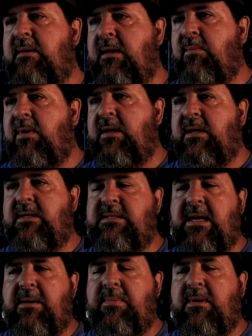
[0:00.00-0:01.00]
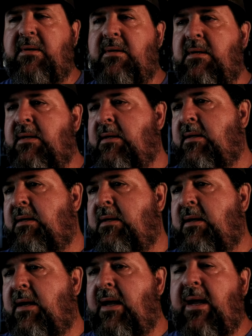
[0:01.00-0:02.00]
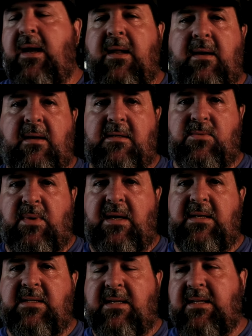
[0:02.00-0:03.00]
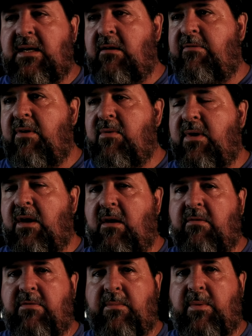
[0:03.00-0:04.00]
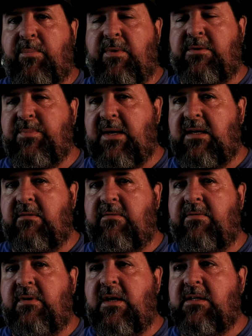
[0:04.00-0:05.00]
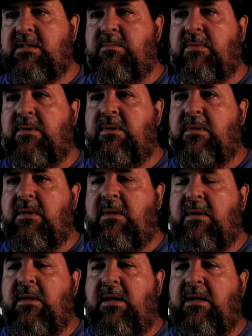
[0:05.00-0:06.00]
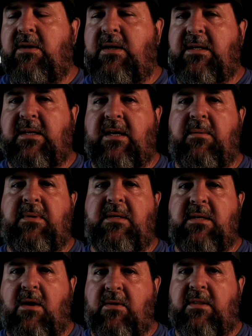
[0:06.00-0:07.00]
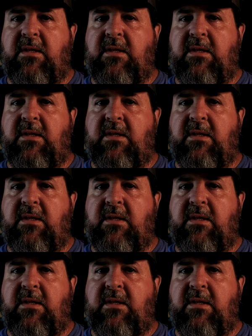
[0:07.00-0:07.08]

and what does happen and as well as I take a phone call from a prospective customer and you get to hear me talk